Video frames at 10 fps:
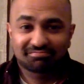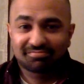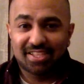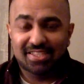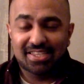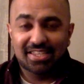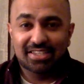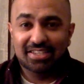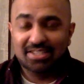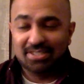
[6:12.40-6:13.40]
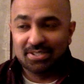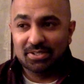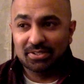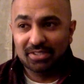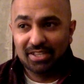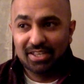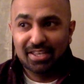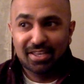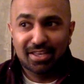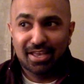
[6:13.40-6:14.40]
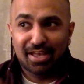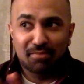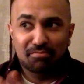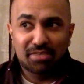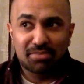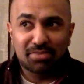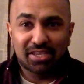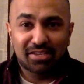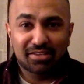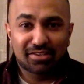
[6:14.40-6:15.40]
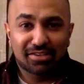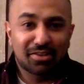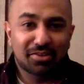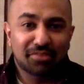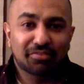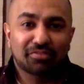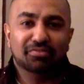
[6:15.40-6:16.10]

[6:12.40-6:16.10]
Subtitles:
That's it. So me being in, a